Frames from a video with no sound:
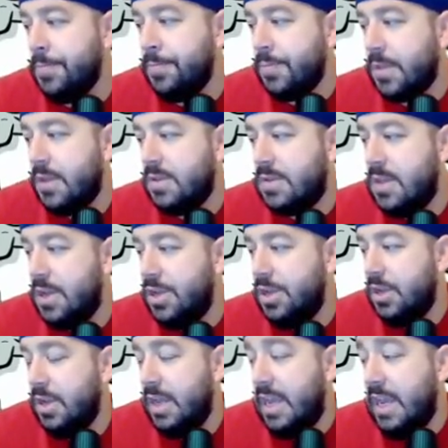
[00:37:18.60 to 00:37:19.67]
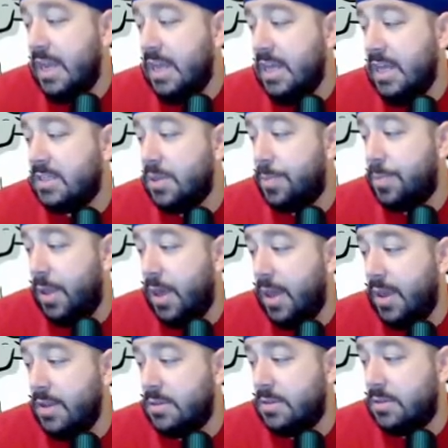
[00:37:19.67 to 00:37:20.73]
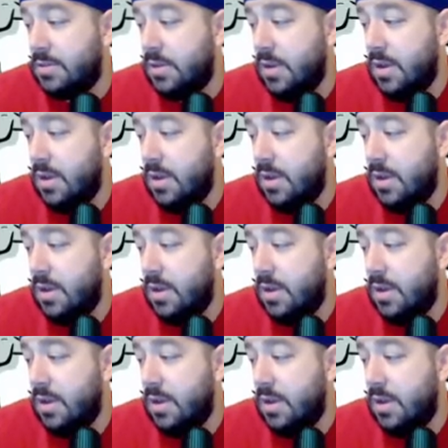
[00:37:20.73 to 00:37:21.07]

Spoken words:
is that he needs a place